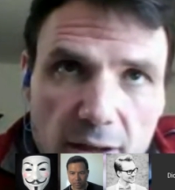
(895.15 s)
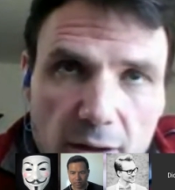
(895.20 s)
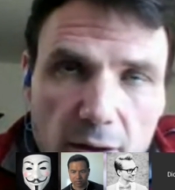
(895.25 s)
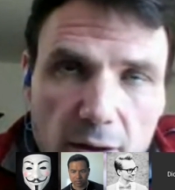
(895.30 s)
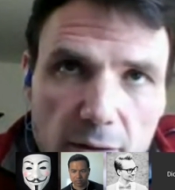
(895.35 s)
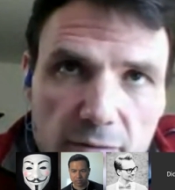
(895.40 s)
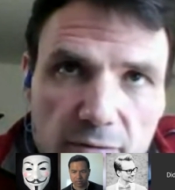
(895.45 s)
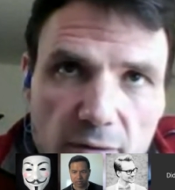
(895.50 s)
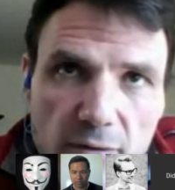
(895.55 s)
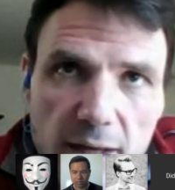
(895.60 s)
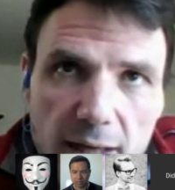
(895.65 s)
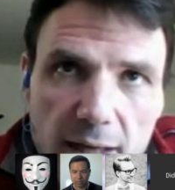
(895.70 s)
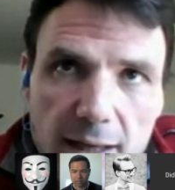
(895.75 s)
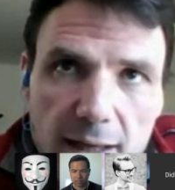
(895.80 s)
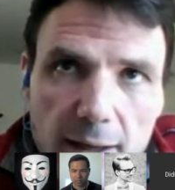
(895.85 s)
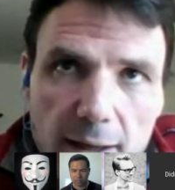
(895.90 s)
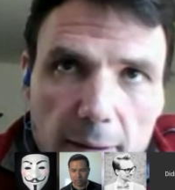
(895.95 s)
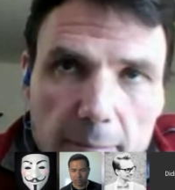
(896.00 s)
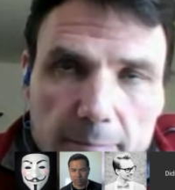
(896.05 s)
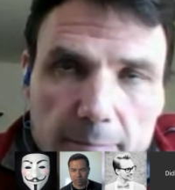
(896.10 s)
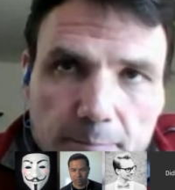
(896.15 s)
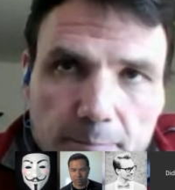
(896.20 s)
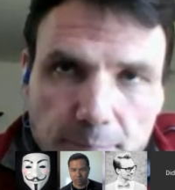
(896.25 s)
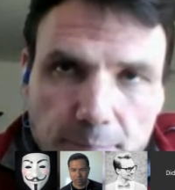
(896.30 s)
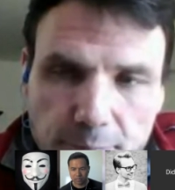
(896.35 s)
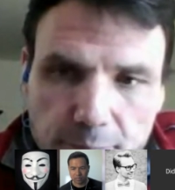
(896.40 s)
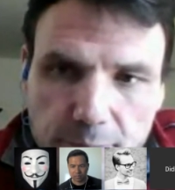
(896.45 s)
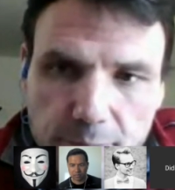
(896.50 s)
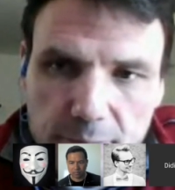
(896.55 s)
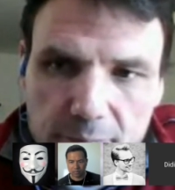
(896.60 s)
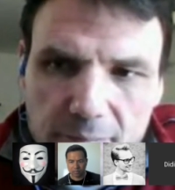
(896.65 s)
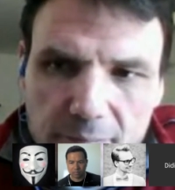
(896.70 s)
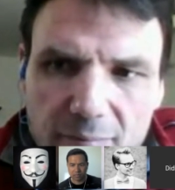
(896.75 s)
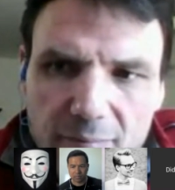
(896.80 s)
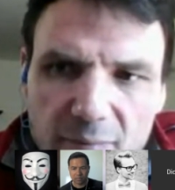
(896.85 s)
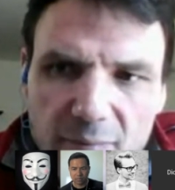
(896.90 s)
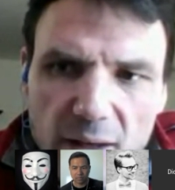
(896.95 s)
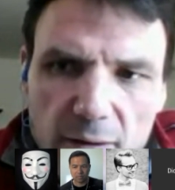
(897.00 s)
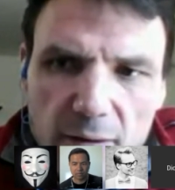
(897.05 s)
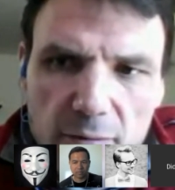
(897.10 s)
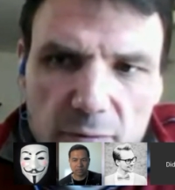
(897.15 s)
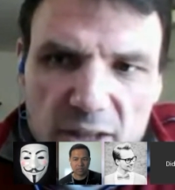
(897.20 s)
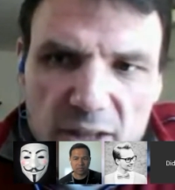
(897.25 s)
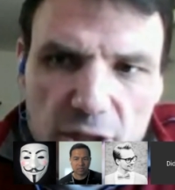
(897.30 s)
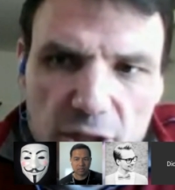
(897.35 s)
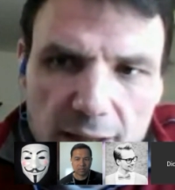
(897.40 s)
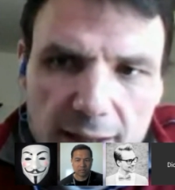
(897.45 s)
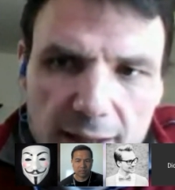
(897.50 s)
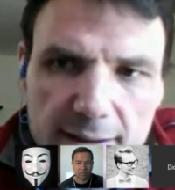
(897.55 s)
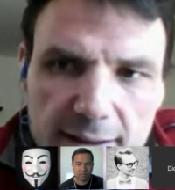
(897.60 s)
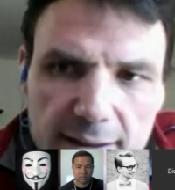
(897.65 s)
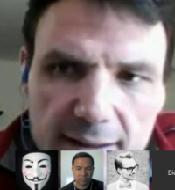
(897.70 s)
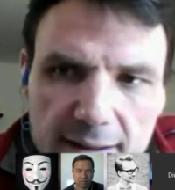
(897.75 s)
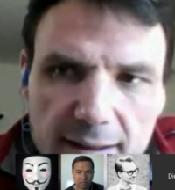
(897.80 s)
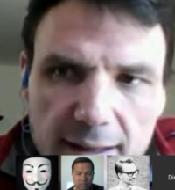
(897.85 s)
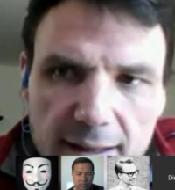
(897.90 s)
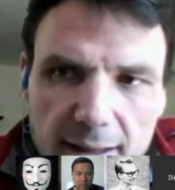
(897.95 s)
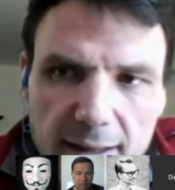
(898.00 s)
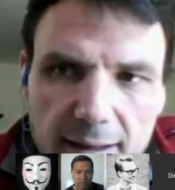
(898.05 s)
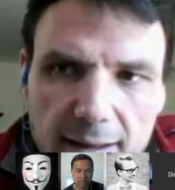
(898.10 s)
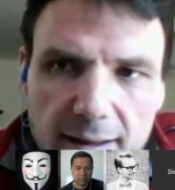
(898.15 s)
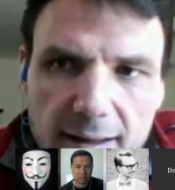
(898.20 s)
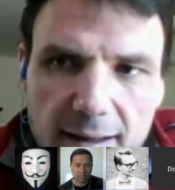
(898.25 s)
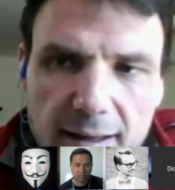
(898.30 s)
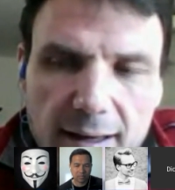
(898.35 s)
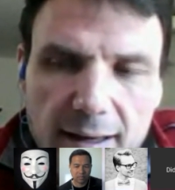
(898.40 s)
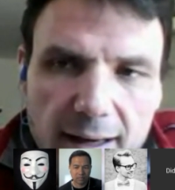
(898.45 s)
of the feature list with